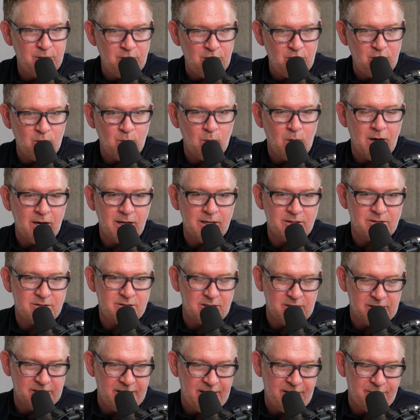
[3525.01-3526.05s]

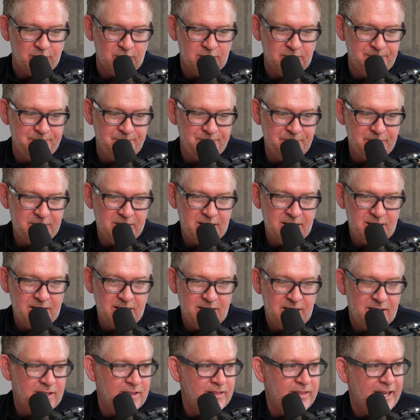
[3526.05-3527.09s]
nuanced level
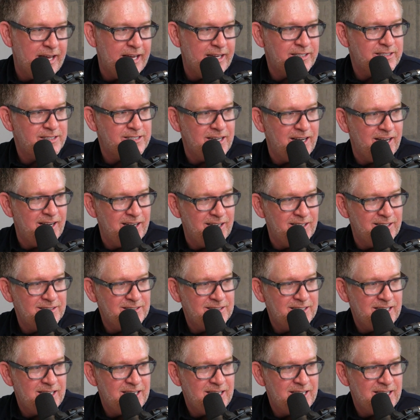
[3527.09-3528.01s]
that uh,